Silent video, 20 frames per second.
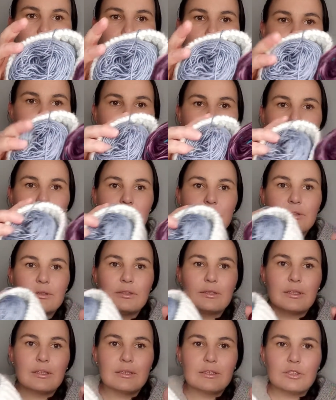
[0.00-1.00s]
So
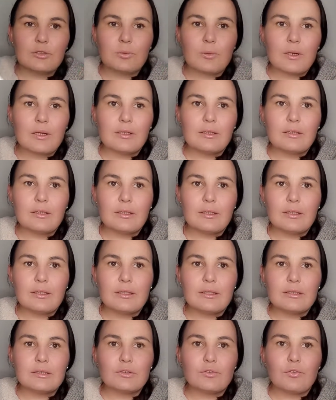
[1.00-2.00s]
this one
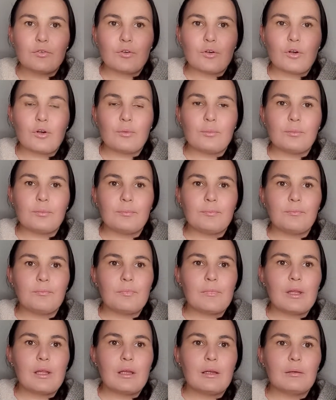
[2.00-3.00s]
is from
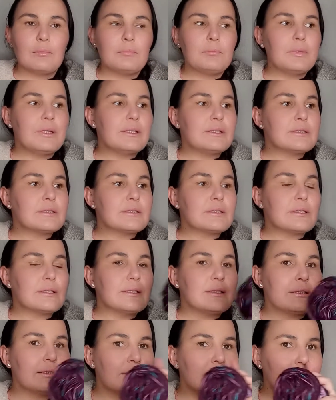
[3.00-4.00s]

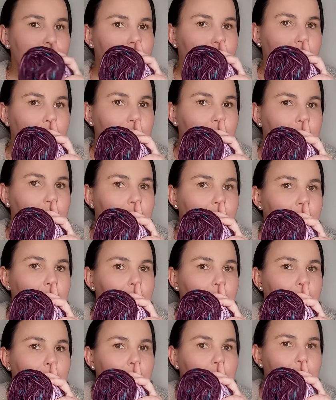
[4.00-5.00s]
Miensie's
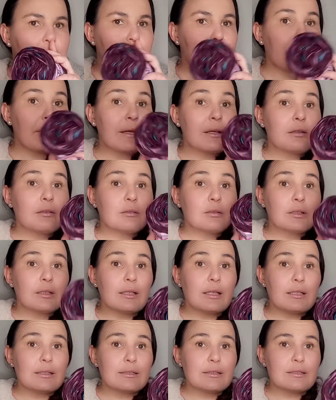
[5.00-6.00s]
Speckled
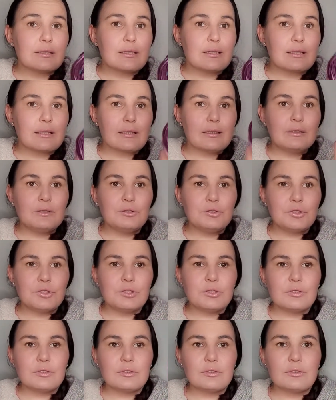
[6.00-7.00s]
Cluster range,
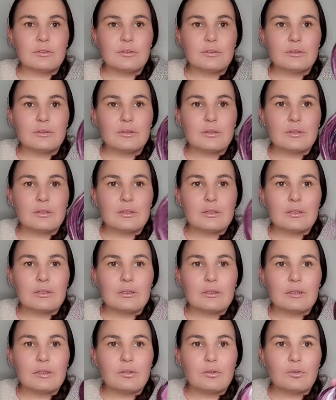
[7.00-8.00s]

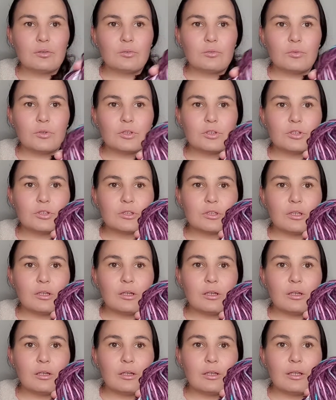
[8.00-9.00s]
which
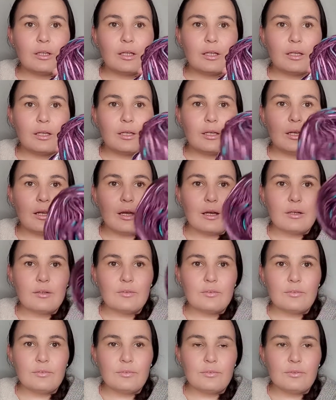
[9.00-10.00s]
I
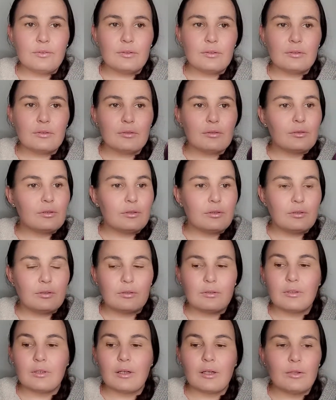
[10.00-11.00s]
love. Oh,
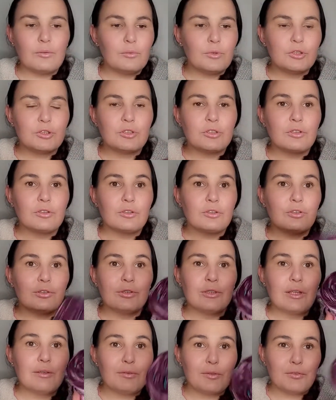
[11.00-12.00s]
I wish I could do
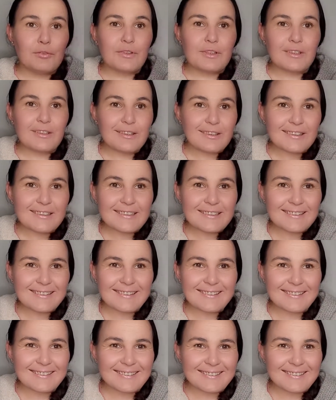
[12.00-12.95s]
everything in this.